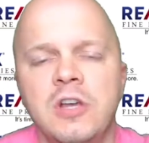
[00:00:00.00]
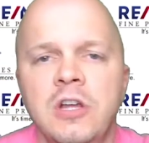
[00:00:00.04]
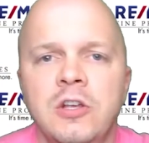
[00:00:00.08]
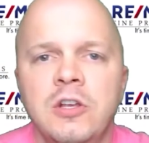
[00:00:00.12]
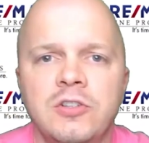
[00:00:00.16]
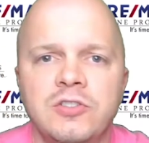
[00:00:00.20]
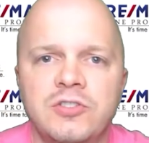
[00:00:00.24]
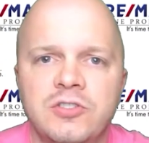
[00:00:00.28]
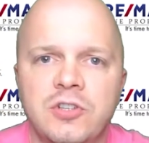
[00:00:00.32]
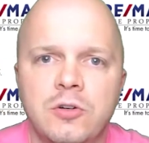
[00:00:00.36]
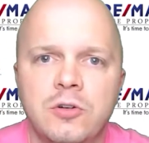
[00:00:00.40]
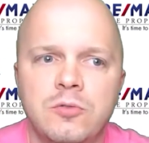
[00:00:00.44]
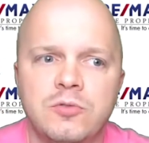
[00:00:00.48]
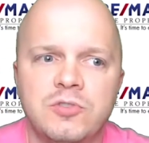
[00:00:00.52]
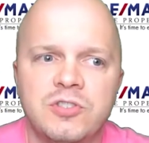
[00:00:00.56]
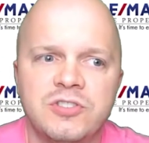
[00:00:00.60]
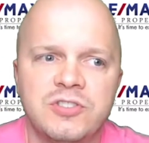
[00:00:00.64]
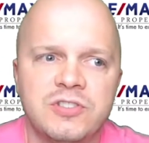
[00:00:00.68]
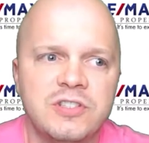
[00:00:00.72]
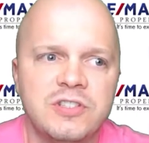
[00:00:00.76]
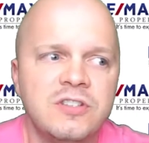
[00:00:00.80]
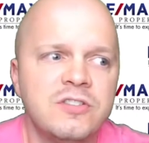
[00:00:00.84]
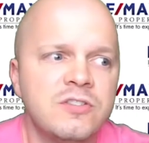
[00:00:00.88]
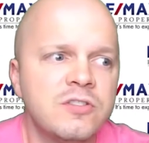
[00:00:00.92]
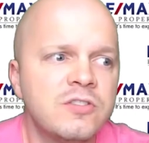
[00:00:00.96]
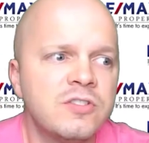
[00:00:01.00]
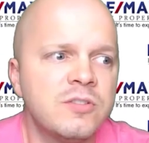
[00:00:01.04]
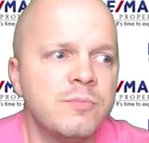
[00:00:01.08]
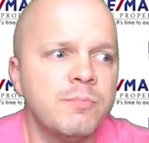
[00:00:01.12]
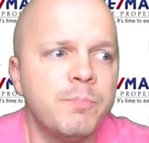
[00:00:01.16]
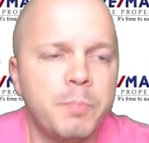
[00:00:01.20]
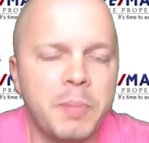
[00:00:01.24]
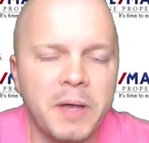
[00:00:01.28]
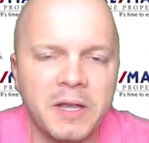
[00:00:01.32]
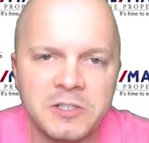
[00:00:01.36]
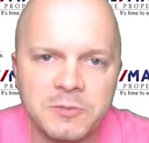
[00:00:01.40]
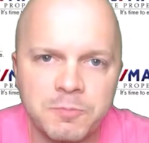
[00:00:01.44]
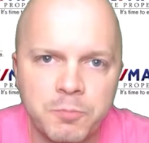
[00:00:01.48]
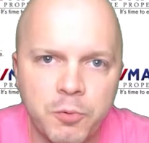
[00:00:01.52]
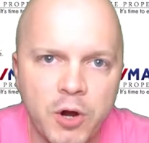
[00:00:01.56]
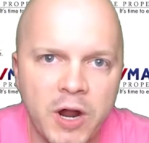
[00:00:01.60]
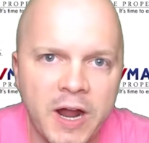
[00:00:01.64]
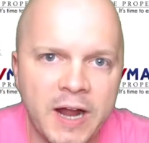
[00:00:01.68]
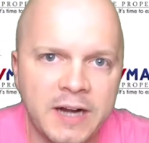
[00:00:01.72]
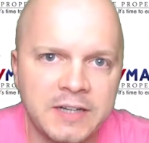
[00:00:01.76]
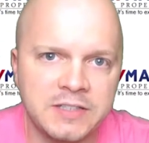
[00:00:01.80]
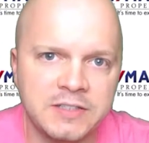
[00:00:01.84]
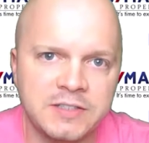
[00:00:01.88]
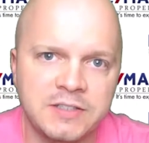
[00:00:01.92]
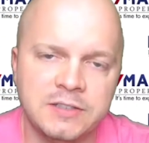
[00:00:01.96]
So just these are some best
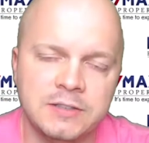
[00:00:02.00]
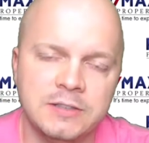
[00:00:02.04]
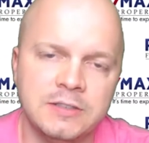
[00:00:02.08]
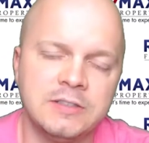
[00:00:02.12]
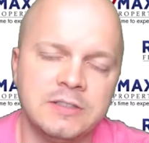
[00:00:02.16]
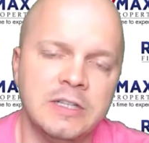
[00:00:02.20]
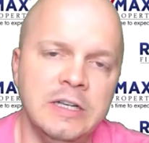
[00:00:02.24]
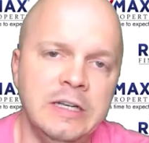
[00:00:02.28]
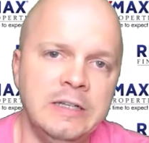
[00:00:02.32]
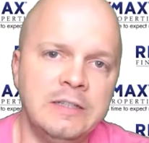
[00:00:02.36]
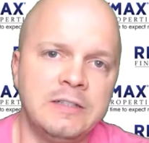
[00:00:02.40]
practices,